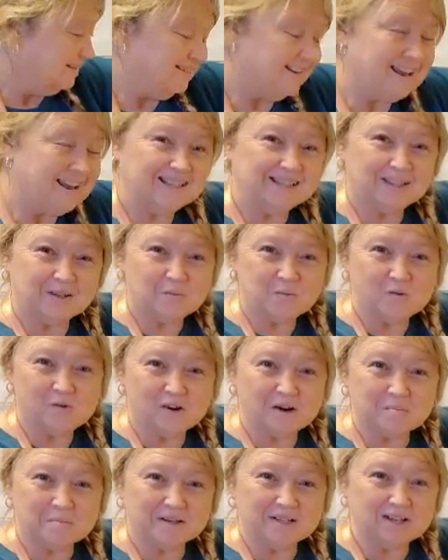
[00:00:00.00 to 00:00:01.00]
nice and
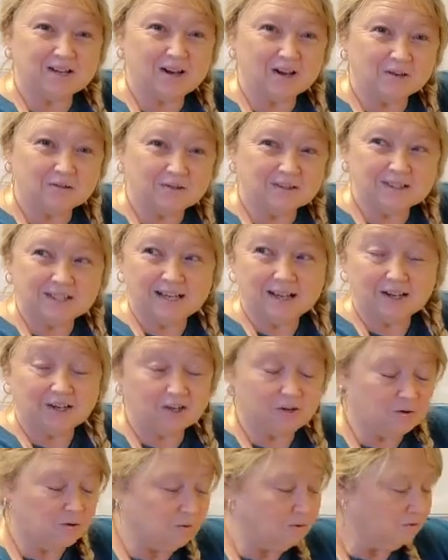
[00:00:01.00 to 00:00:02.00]
warm and cozy on
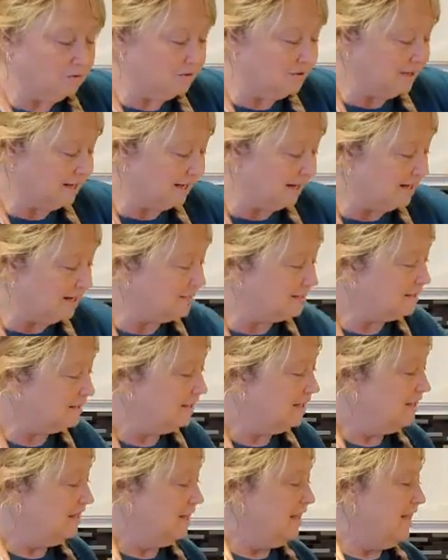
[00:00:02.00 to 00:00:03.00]
a cold night.
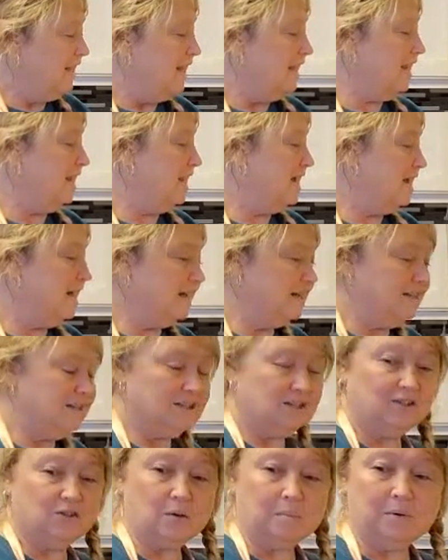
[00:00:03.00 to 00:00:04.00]
And
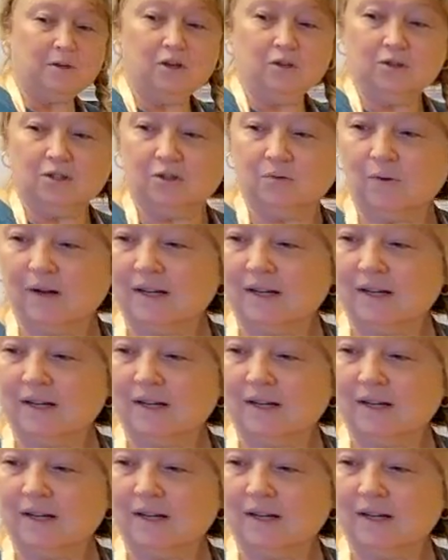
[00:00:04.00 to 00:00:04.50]
so I'm going to use the